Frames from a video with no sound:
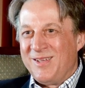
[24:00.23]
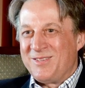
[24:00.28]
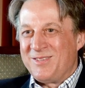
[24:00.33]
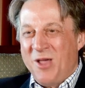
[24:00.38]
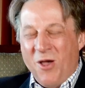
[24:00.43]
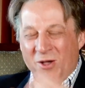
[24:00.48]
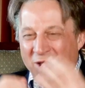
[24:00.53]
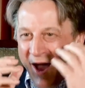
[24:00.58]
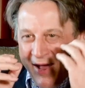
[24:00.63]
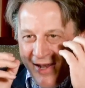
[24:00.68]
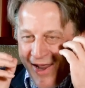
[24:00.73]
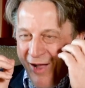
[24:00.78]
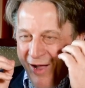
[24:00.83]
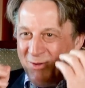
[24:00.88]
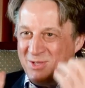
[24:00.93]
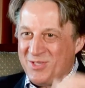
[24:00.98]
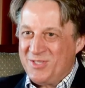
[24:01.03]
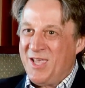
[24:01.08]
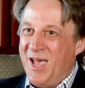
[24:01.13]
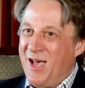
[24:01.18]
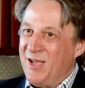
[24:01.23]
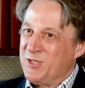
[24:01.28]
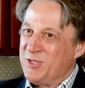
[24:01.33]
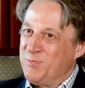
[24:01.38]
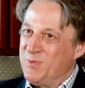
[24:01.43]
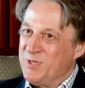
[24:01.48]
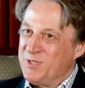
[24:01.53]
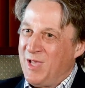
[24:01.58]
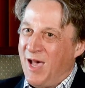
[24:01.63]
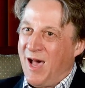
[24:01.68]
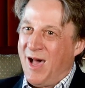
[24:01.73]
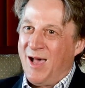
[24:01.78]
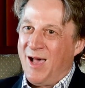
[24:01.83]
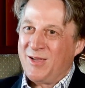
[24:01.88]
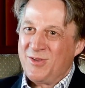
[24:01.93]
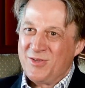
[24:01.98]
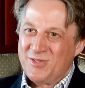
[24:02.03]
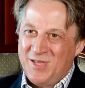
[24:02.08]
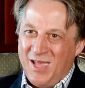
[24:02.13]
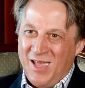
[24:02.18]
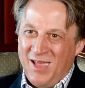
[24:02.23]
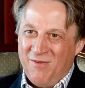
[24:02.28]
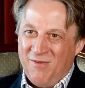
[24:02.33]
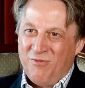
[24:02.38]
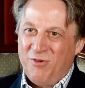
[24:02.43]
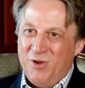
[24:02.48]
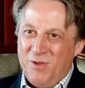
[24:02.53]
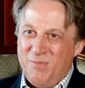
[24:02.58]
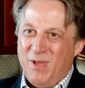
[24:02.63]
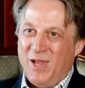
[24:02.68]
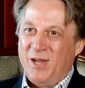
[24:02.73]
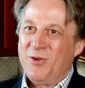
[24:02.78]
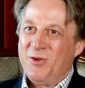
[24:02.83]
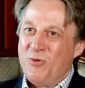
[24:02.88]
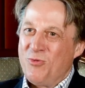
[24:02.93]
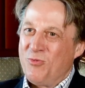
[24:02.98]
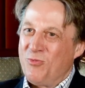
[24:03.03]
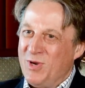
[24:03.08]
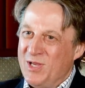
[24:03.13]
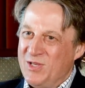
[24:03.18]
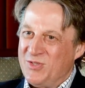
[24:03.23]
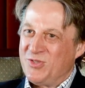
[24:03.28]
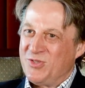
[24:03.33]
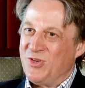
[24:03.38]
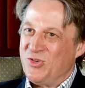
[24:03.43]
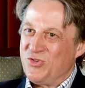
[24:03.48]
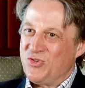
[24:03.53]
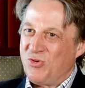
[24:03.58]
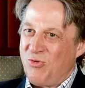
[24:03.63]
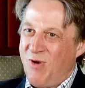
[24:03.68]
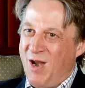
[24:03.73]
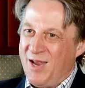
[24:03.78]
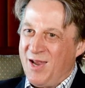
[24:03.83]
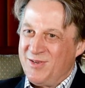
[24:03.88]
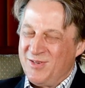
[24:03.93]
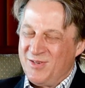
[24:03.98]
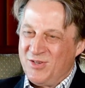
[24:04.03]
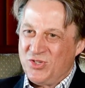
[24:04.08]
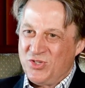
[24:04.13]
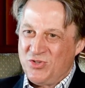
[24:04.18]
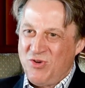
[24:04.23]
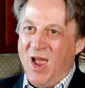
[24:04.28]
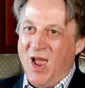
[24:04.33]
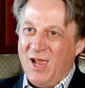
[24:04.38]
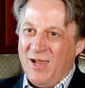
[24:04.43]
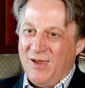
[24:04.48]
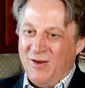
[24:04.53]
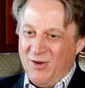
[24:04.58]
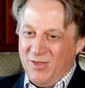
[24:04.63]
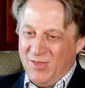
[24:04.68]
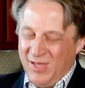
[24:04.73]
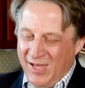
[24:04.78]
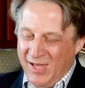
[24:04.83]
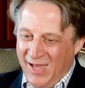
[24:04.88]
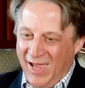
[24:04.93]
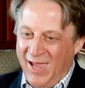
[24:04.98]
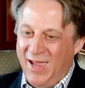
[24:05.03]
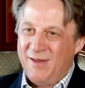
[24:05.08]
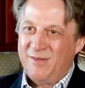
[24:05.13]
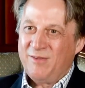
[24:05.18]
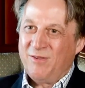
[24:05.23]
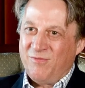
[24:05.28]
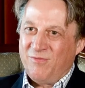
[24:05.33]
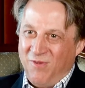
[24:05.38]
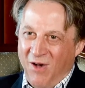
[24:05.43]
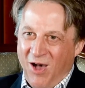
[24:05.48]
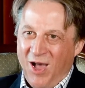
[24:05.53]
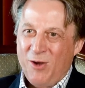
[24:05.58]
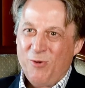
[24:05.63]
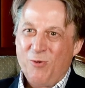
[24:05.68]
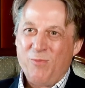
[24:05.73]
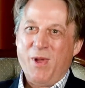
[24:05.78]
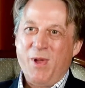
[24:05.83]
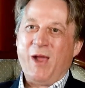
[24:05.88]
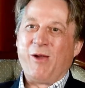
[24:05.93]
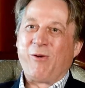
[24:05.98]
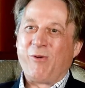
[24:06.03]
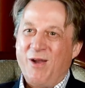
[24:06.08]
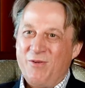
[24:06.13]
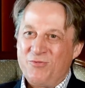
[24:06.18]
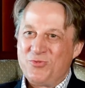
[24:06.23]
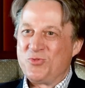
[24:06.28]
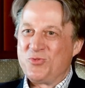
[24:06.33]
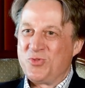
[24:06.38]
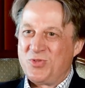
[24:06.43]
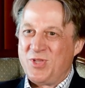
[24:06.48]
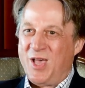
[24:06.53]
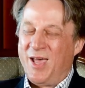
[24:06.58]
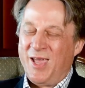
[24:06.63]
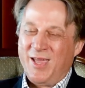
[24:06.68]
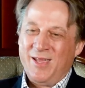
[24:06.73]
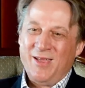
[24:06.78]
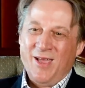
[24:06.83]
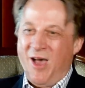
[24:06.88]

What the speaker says: So I know it sounds bizarre, because every medical research grant in Australia, at the end, the final paragraph will say,